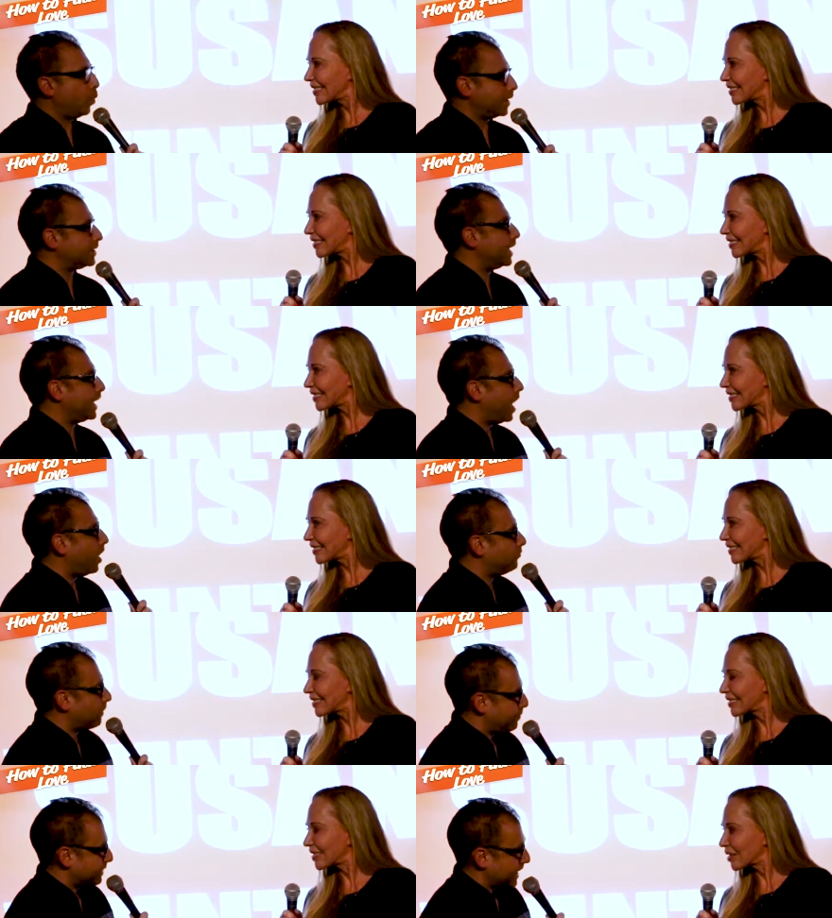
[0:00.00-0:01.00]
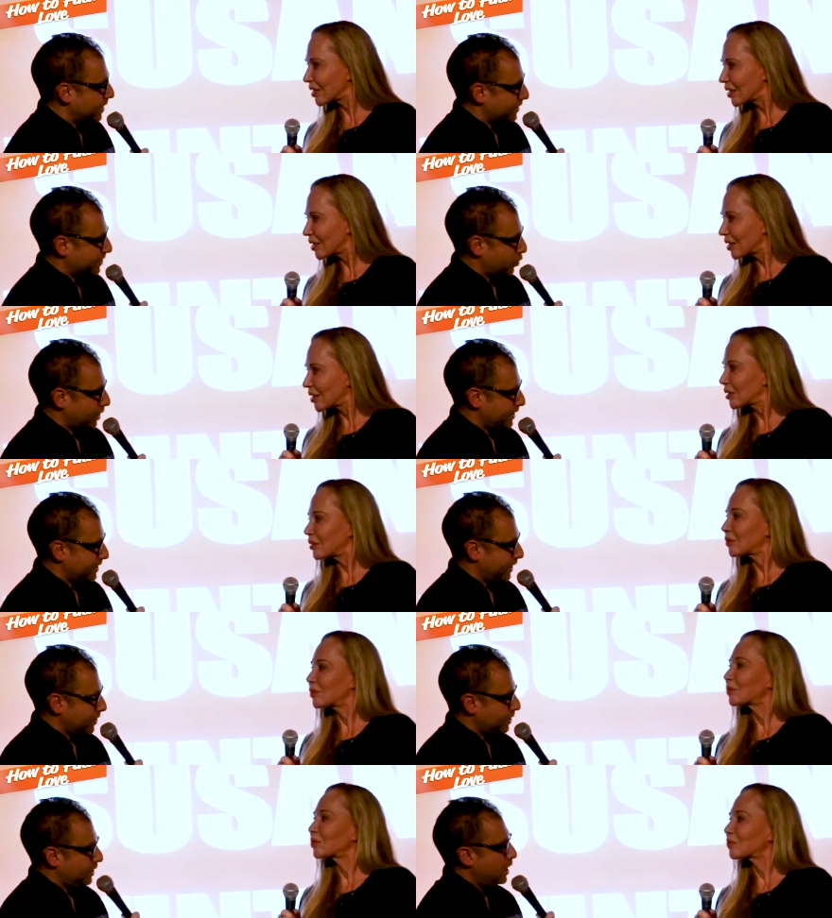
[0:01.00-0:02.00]
Speaker 1: what they represent as an
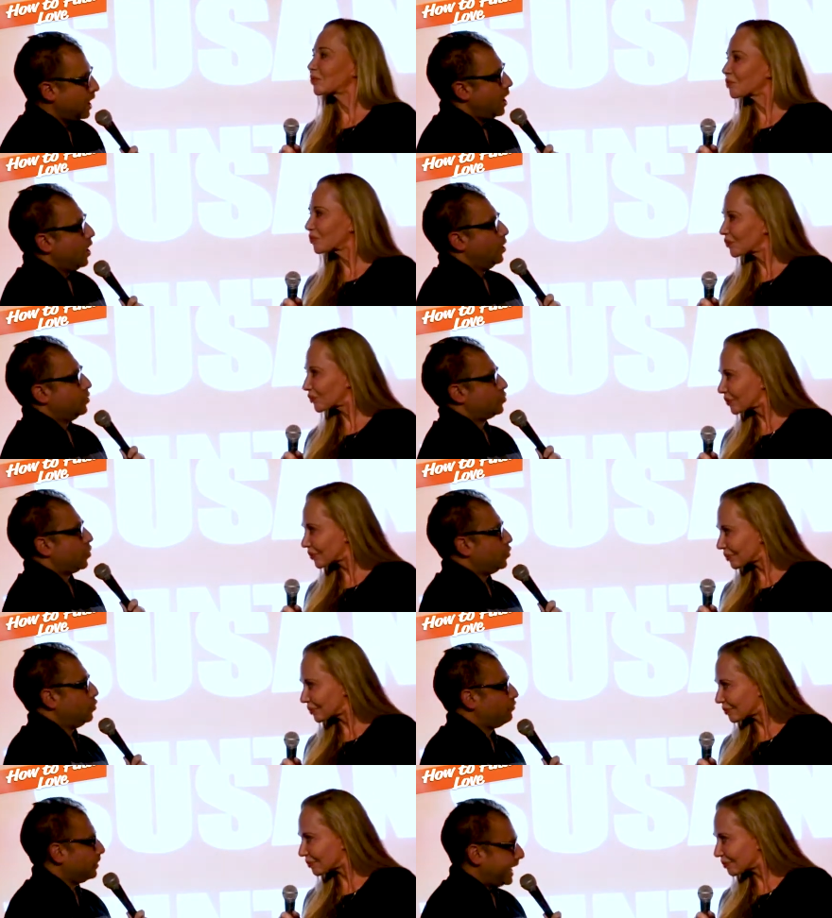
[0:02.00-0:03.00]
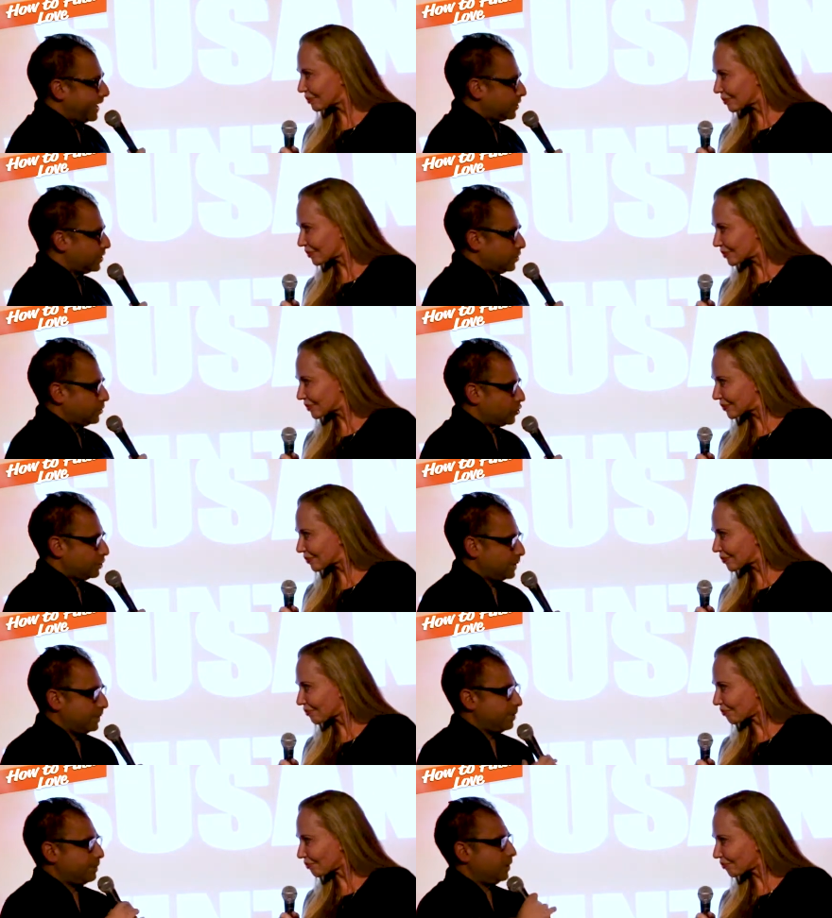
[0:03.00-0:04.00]
organization. So, do relation do, should
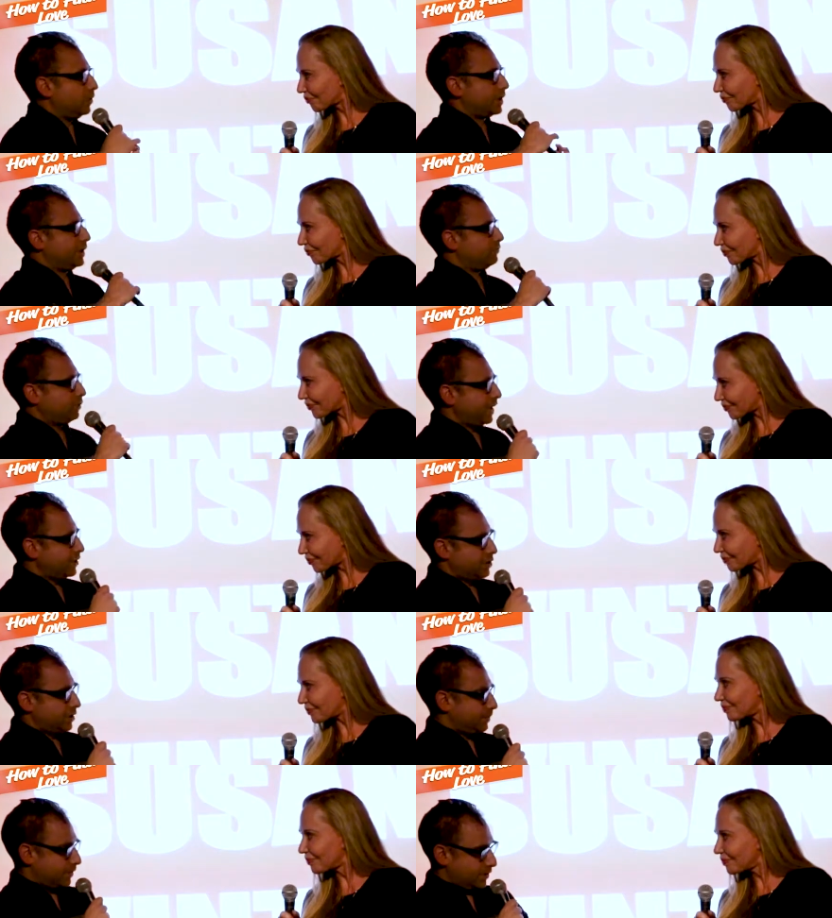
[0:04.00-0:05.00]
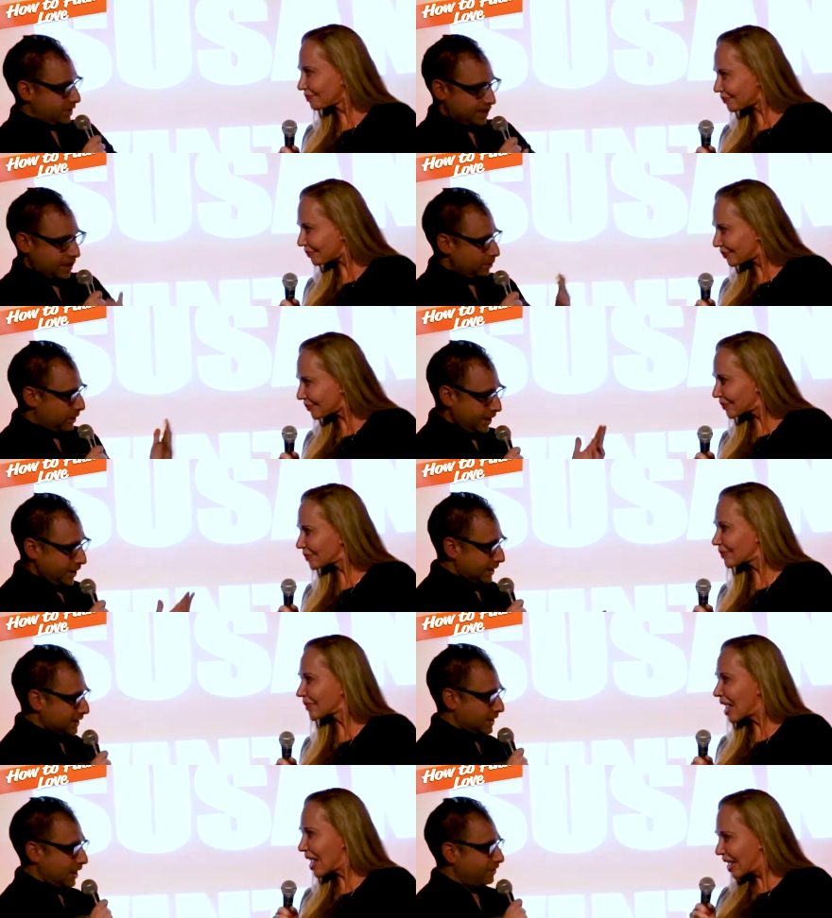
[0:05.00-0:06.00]
people be looking in relationships for the same thing, a
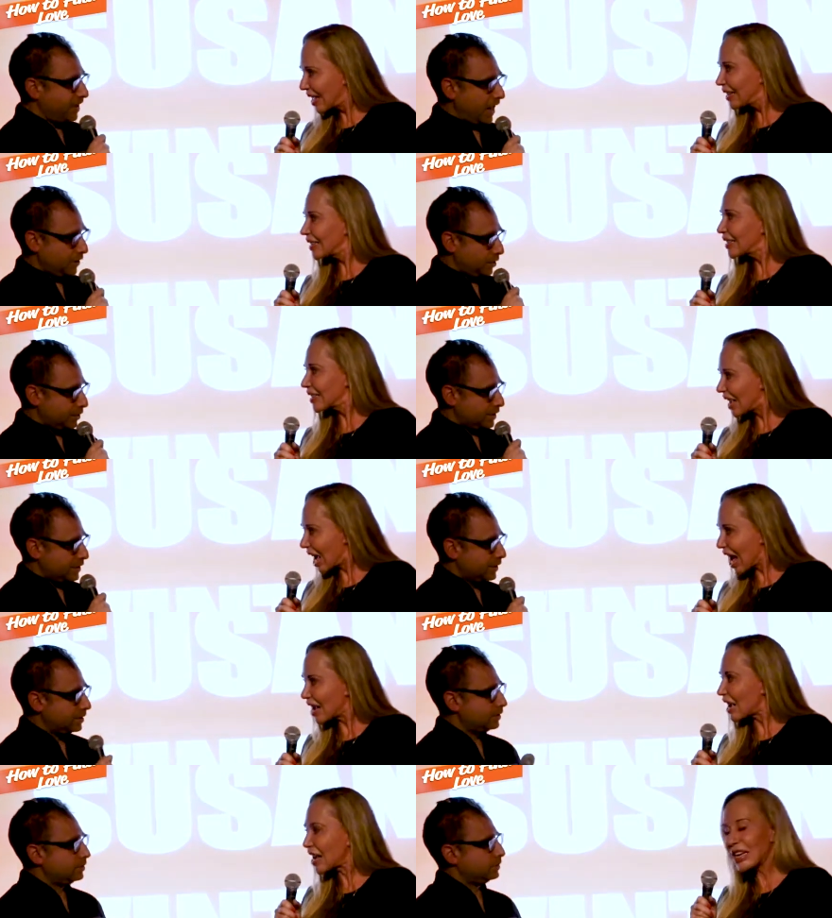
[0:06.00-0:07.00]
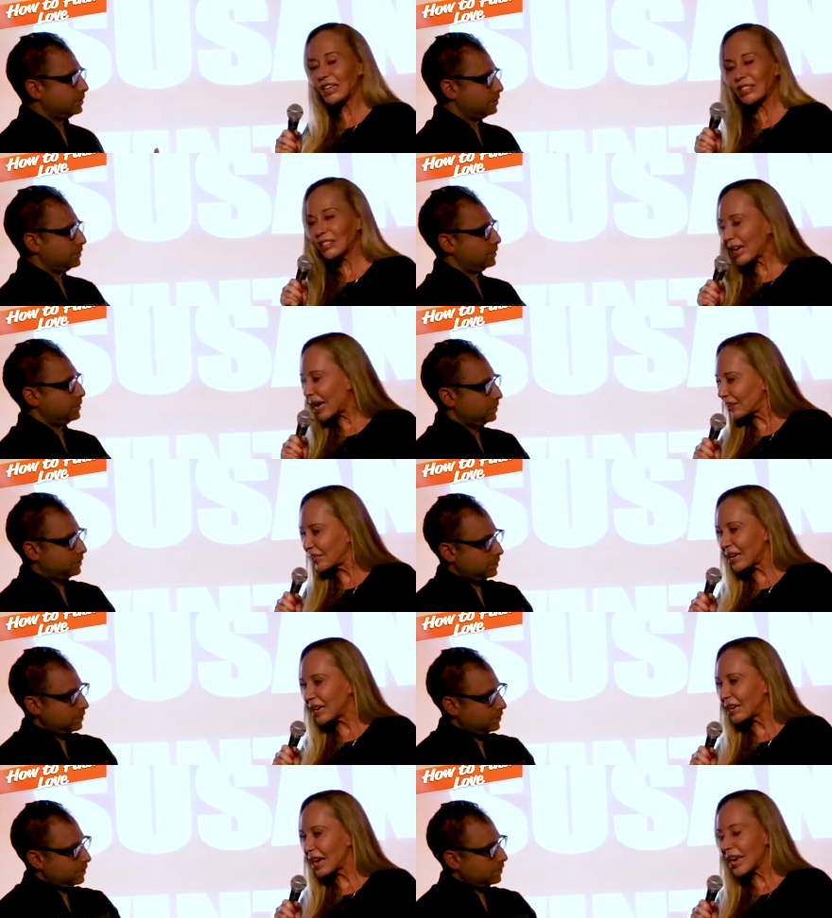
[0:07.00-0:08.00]
set
Speaker 2: of values? I, I exactly,
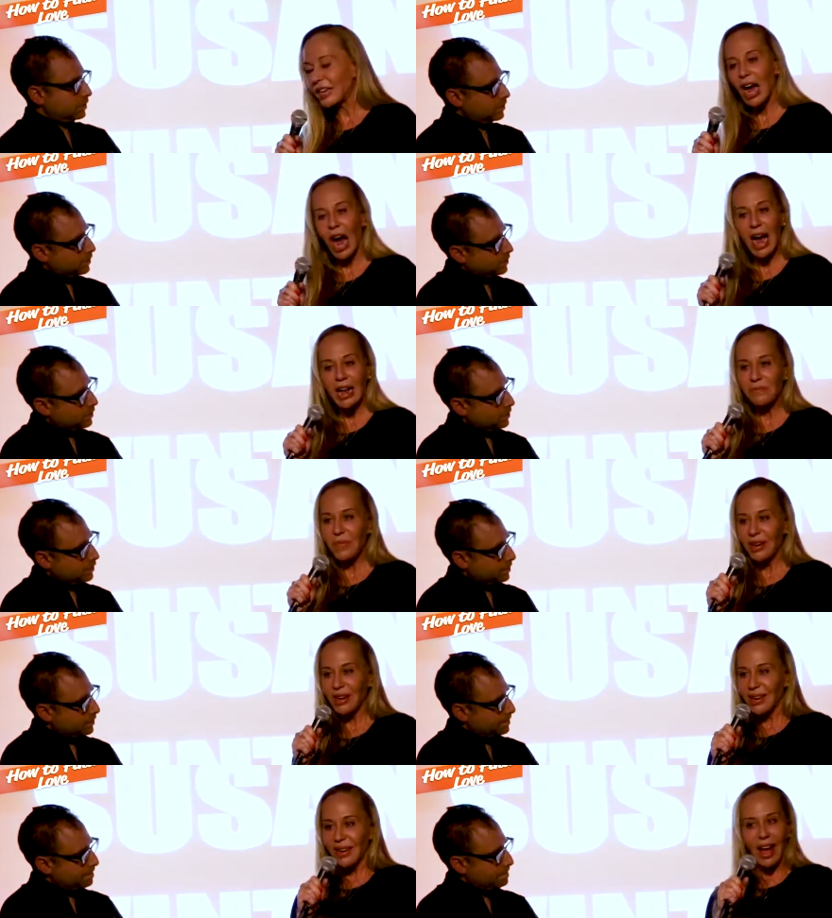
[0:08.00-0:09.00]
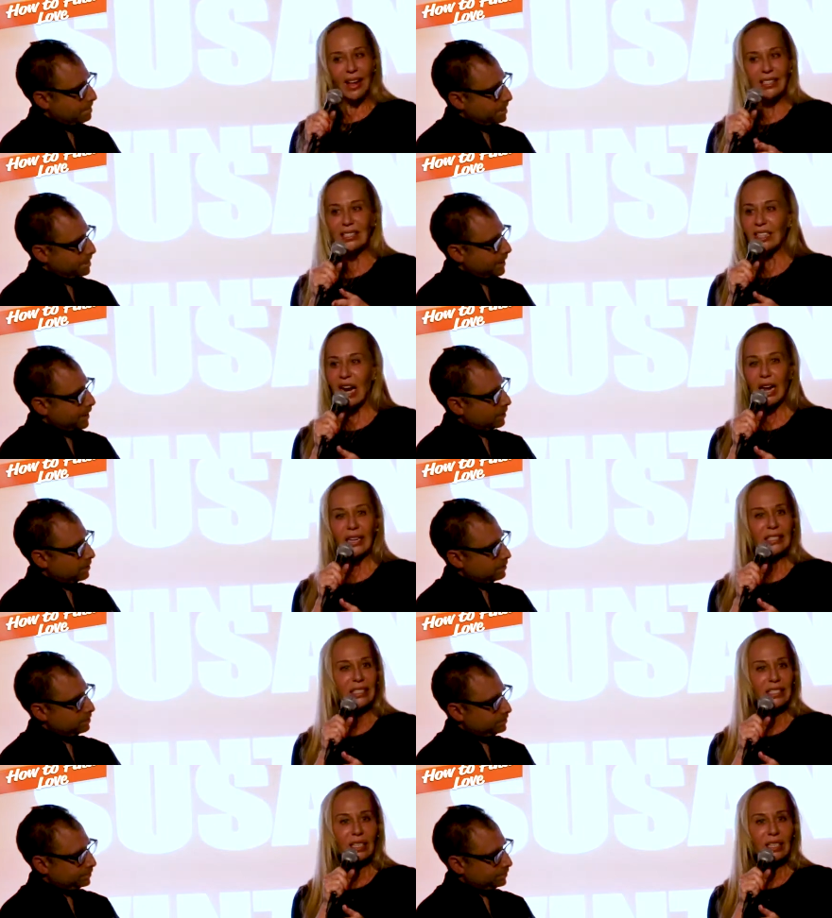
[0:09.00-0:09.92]
and and I'm. Listen, I like to